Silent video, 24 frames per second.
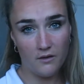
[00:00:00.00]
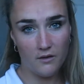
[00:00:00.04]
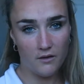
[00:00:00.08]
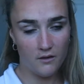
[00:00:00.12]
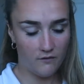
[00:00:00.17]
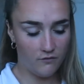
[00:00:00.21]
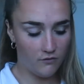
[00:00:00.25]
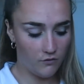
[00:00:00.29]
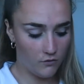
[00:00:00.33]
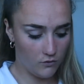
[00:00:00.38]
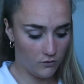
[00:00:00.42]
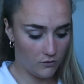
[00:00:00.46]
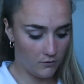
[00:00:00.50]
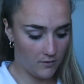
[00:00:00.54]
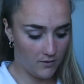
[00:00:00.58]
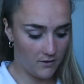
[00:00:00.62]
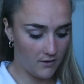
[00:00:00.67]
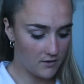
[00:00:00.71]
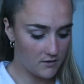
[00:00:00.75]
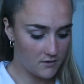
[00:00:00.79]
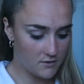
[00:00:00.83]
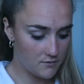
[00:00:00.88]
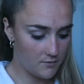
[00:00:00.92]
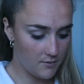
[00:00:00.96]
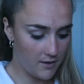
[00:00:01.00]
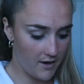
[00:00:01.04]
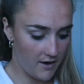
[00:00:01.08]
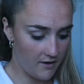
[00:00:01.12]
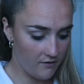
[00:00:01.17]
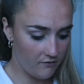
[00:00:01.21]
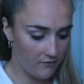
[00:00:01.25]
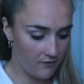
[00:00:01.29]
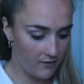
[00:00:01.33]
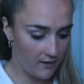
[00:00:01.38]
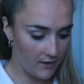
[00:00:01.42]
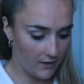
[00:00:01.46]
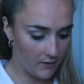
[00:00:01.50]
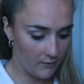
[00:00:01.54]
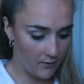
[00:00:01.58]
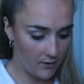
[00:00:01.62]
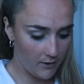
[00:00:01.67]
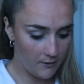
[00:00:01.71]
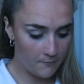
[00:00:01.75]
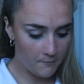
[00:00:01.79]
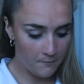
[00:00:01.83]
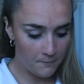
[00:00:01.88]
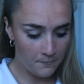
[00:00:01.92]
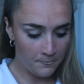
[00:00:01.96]
if you know what I mean. That's the way I feel
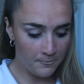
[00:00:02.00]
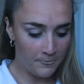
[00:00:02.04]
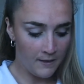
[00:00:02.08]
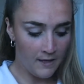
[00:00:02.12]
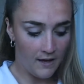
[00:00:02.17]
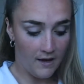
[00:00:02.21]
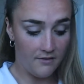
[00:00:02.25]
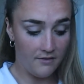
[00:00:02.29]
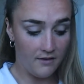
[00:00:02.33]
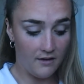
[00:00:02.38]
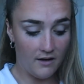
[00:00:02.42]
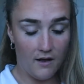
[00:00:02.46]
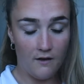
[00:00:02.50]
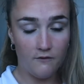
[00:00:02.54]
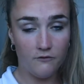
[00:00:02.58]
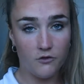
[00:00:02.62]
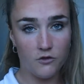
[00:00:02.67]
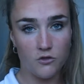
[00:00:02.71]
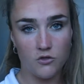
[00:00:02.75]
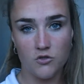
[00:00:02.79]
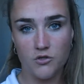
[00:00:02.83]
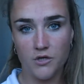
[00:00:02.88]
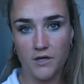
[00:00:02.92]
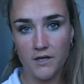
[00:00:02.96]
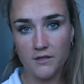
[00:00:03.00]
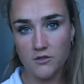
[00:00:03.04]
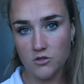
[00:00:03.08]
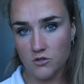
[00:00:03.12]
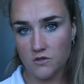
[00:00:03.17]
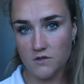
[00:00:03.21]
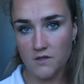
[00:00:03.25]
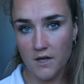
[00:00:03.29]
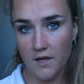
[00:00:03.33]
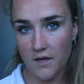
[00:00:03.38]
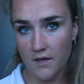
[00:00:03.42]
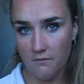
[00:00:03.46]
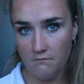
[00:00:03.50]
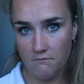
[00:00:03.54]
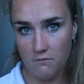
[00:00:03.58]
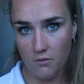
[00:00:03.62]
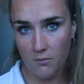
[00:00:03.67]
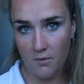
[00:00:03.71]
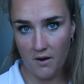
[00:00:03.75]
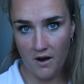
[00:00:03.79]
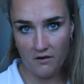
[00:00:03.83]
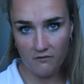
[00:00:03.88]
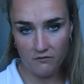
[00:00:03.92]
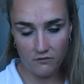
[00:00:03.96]
anyway. And then after a train, just to eat my
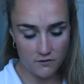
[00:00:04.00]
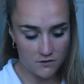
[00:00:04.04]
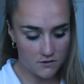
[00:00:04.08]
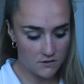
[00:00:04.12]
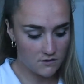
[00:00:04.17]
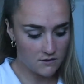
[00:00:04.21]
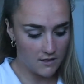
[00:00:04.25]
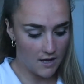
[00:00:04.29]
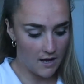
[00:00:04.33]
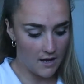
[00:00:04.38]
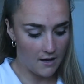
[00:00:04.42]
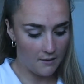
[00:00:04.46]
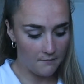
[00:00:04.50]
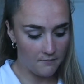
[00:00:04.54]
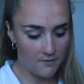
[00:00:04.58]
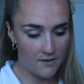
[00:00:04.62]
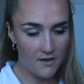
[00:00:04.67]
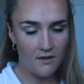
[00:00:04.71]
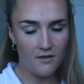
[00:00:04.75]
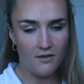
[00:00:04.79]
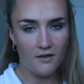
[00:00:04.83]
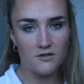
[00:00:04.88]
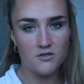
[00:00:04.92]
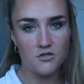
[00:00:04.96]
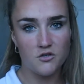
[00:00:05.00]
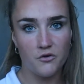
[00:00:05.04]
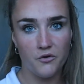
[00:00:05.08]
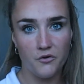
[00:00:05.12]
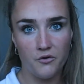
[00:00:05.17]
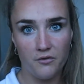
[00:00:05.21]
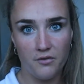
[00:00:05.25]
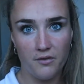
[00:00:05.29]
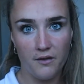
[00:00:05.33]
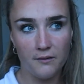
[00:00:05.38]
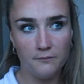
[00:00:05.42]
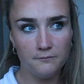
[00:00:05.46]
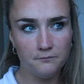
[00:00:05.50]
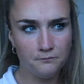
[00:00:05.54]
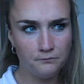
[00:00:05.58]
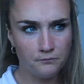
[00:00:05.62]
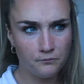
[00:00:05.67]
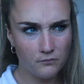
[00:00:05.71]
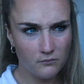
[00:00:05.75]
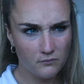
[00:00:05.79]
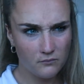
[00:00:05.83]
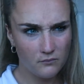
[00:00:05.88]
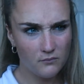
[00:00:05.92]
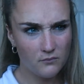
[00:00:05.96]
breakfast. That's another thing
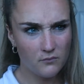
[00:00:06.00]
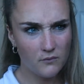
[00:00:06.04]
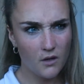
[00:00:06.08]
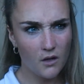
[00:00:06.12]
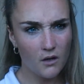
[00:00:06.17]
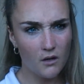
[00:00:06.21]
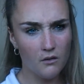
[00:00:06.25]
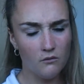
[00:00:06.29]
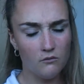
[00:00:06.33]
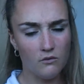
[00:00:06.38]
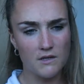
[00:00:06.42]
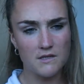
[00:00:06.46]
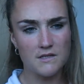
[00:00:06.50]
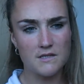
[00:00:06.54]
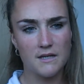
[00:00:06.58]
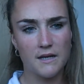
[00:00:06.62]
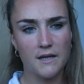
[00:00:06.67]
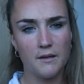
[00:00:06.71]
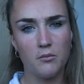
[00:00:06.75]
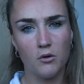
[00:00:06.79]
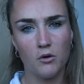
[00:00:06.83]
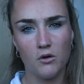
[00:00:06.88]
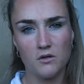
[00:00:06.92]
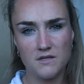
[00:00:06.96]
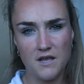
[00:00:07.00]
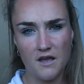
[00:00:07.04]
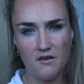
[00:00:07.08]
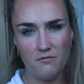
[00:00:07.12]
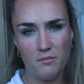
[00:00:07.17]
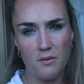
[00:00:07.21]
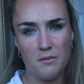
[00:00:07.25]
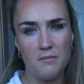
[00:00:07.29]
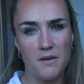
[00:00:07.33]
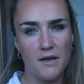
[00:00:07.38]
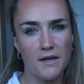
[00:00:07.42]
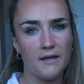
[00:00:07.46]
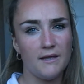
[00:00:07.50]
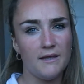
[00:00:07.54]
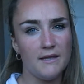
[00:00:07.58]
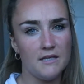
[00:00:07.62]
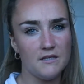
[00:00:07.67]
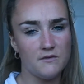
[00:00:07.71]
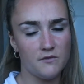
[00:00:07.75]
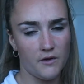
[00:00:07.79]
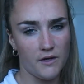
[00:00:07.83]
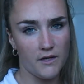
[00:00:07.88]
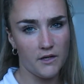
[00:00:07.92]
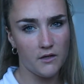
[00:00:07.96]
recently, because I've been making
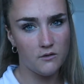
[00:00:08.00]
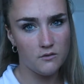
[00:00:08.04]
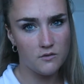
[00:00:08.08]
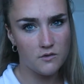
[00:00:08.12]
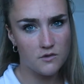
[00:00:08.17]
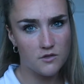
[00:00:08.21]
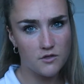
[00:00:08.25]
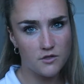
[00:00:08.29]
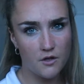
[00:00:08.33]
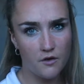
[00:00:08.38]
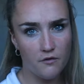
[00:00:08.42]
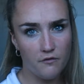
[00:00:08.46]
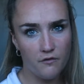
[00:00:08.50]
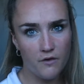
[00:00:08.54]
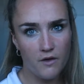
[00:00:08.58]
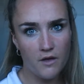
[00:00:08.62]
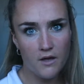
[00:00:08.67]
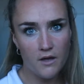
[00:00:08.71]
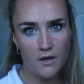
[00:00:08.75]
these videos and stuff,